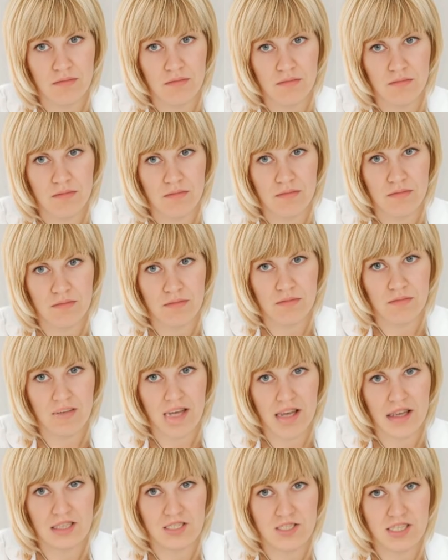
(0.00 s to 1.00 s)

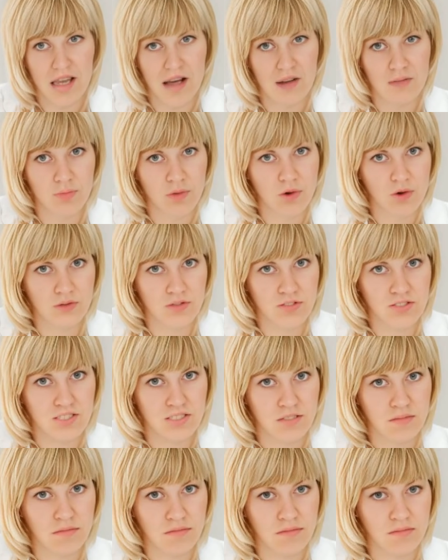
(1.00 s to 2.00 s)
Examples:
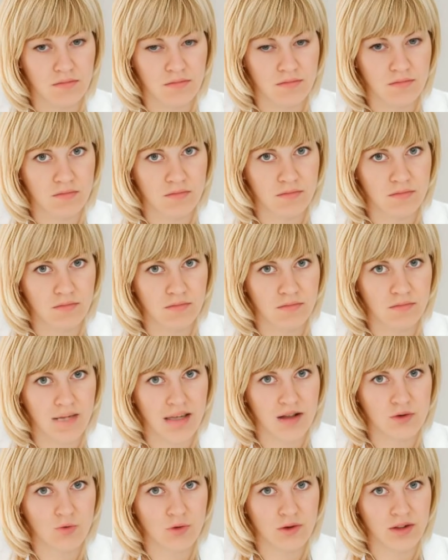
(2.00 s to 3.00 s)

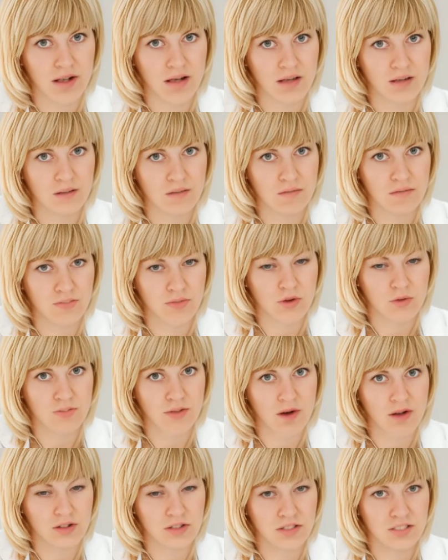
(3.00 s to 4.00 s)
aorta, the largest
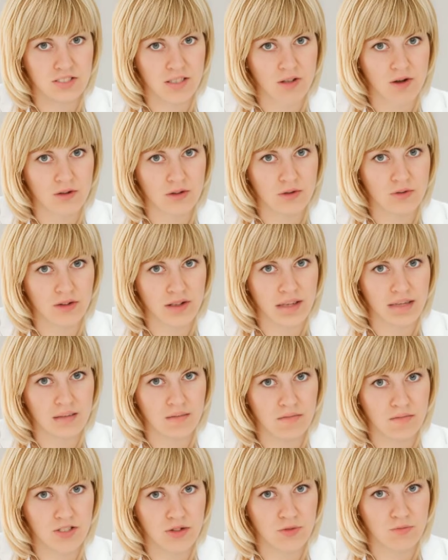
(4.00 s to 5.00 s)
artery,
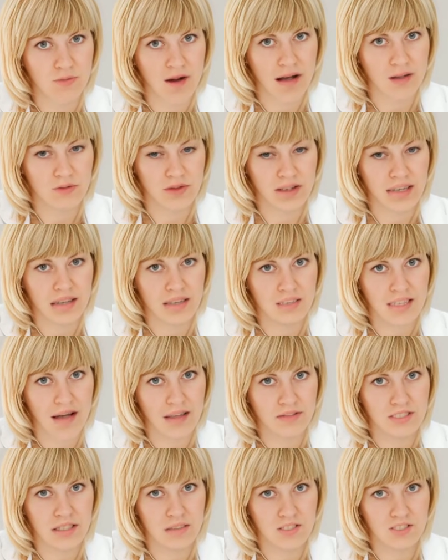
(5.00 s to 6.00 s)
directly connected to
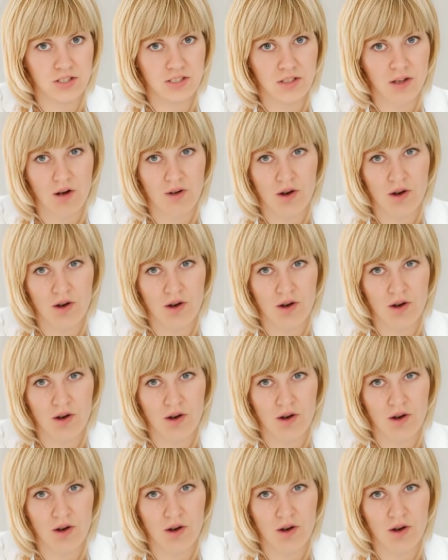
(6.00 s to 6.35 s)
the heart.